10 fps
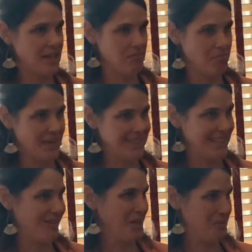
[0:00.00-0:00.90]
my
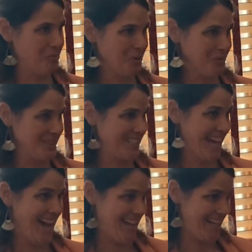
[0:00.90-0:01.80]
sounding board was
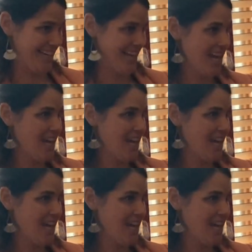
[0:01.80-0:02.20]
gone.